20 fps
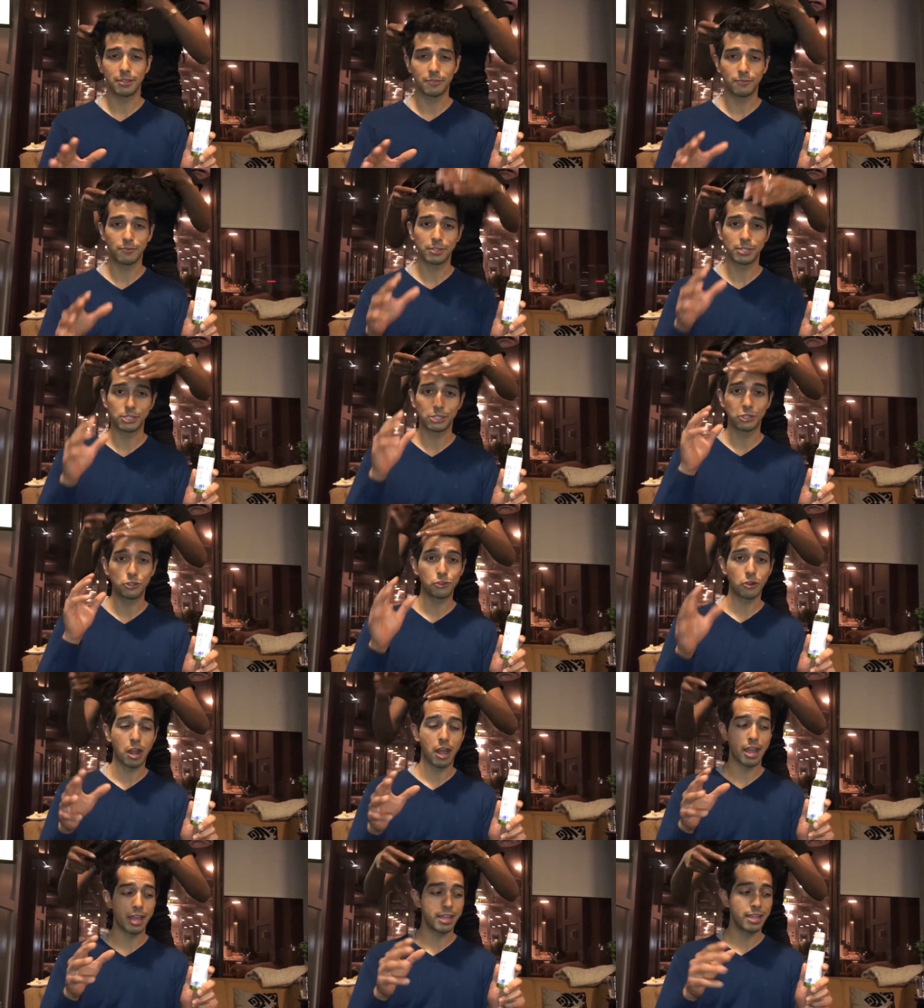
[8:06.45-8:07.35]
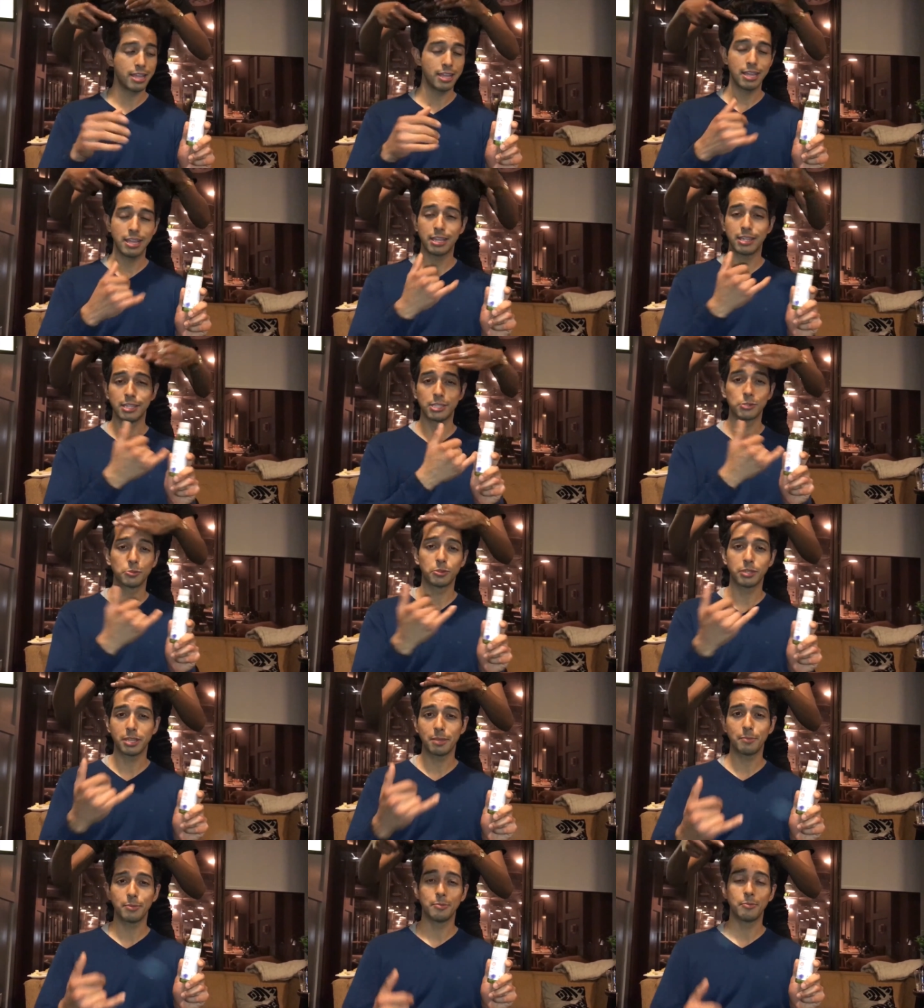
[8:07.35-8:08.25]
If it's dry, this will
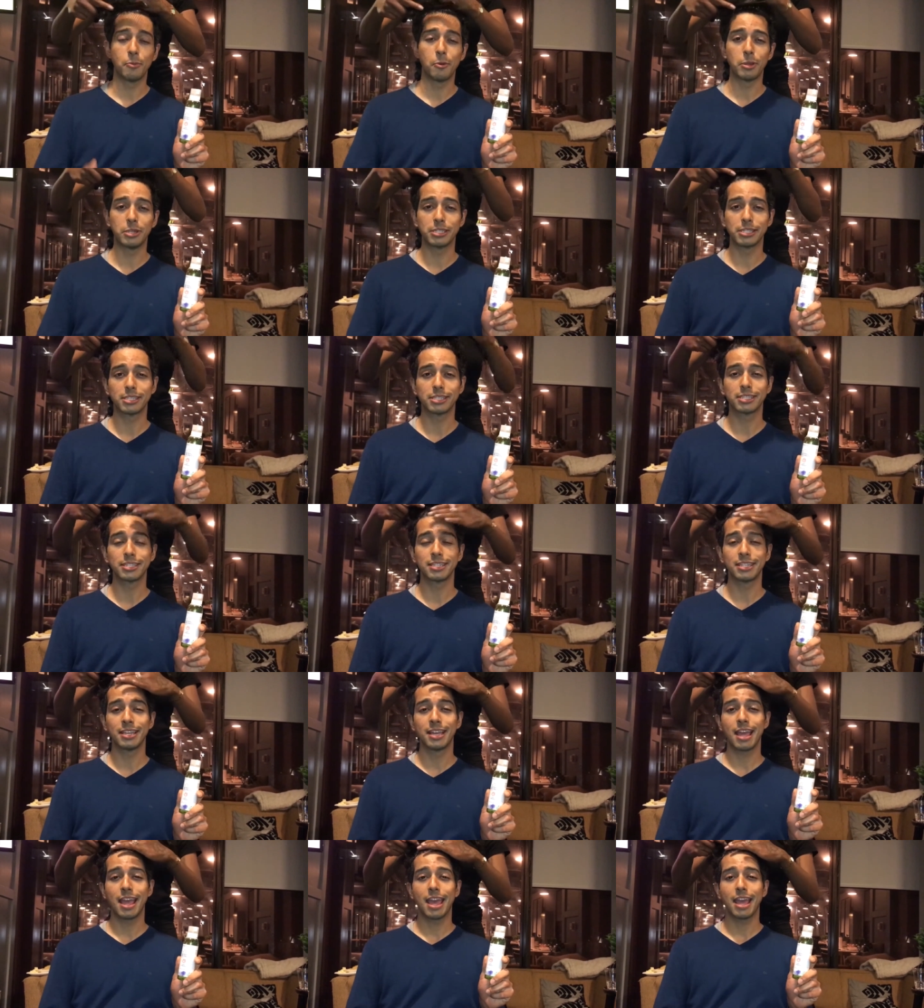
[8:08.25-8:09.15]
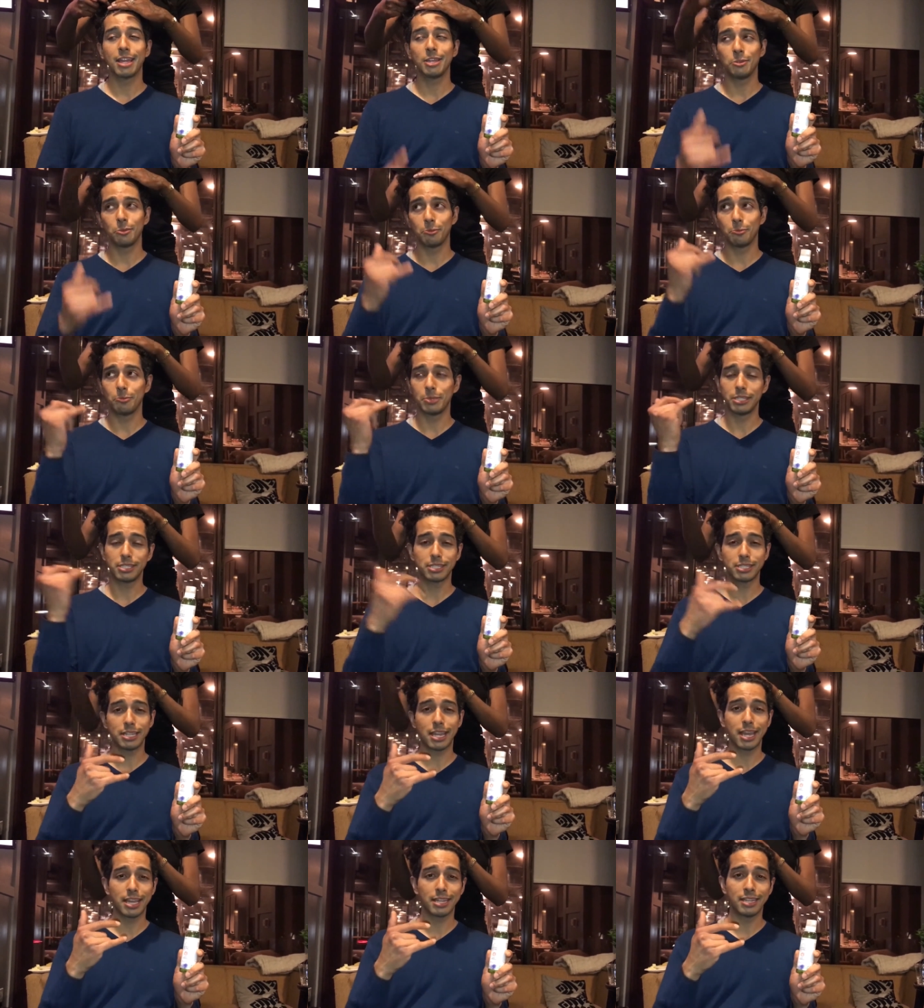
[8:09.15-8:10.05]
keep it moist and you'll be
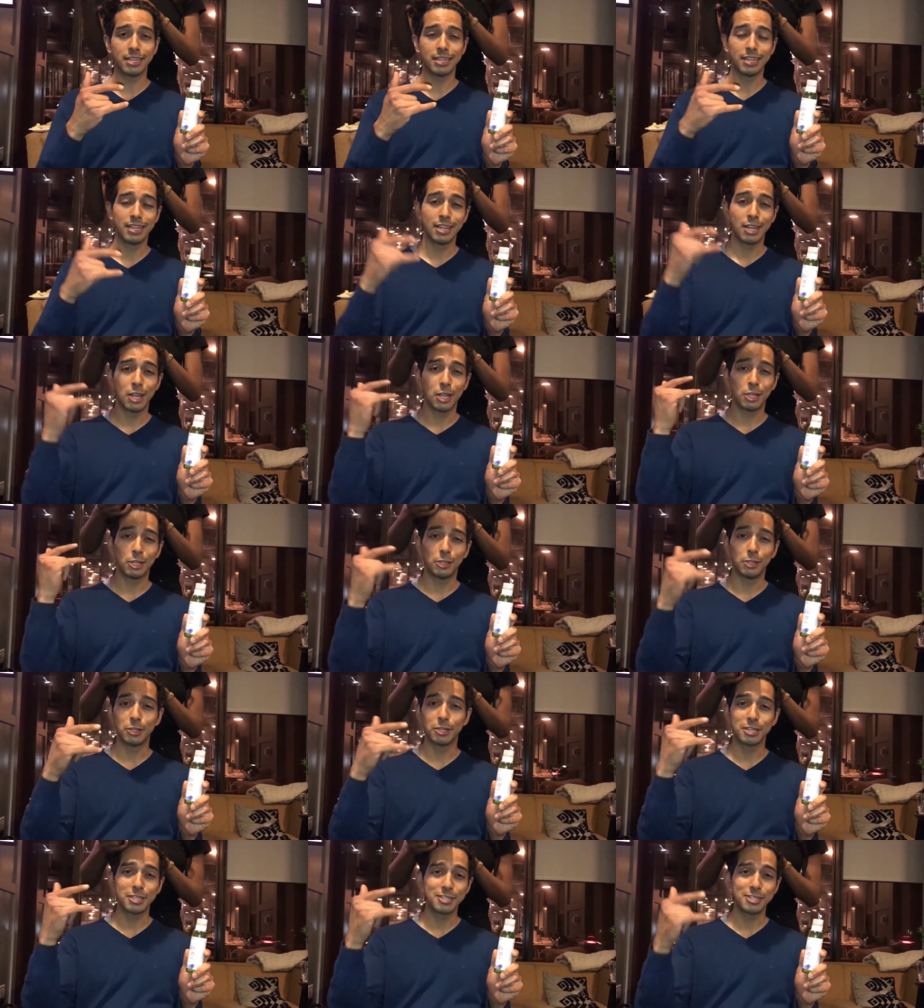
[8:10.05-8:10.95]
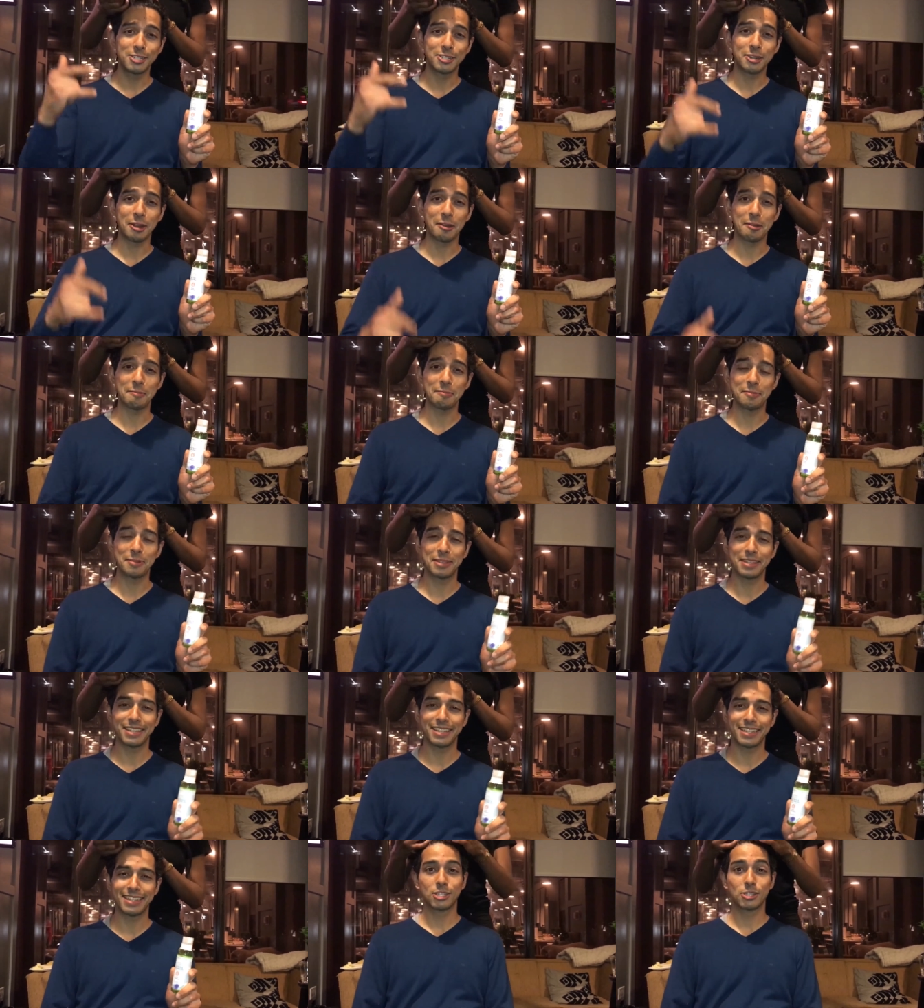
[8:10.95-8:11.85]
staying looking sharp.
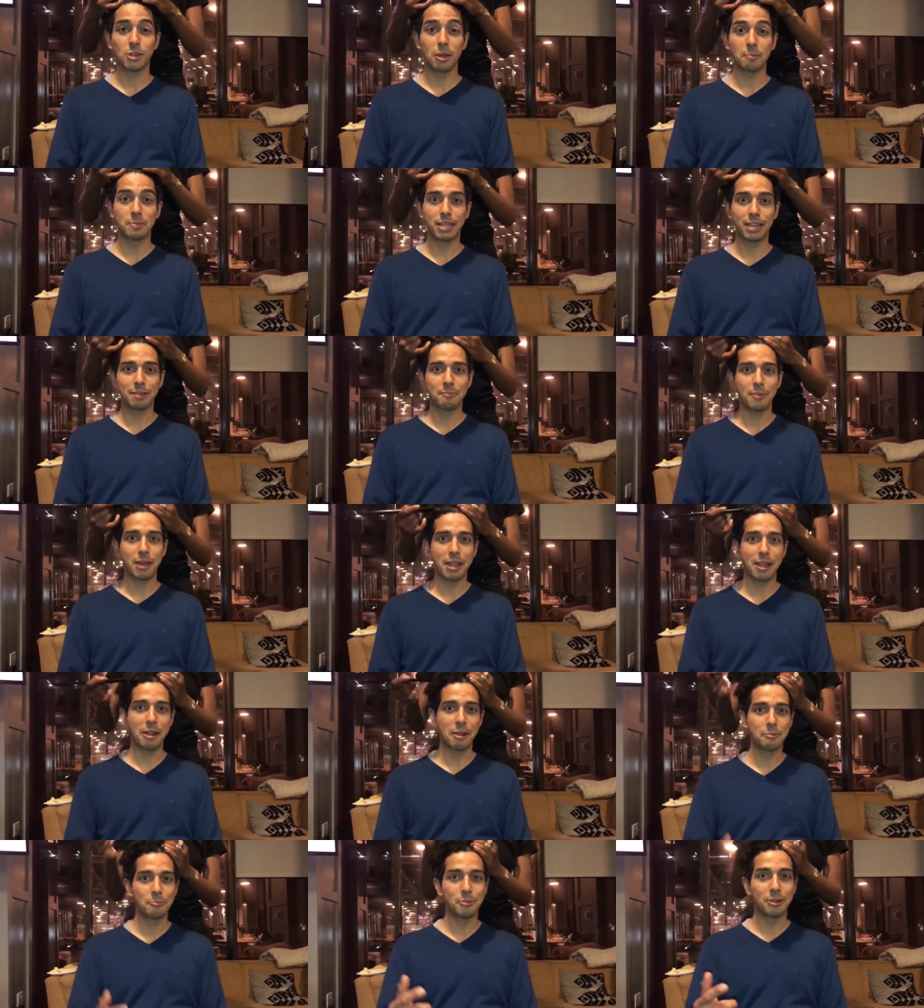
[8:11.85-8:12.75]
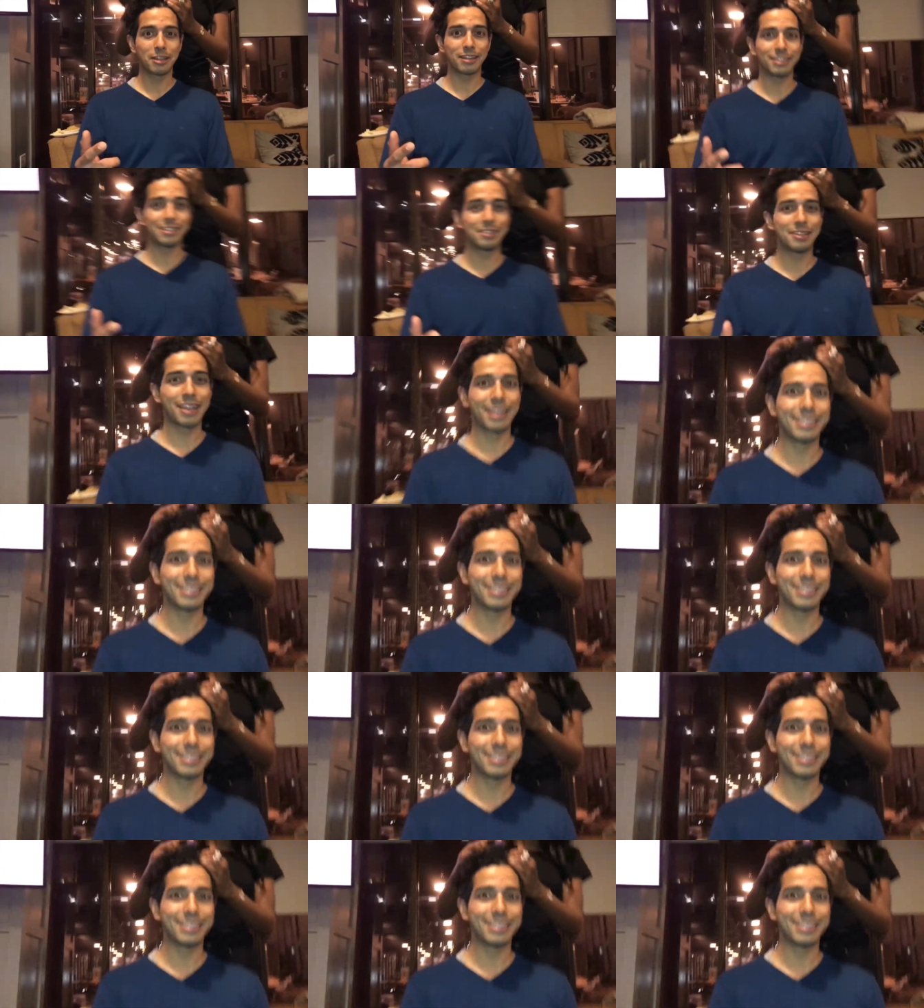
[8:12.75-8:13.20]
So I'm getting my hair braided, you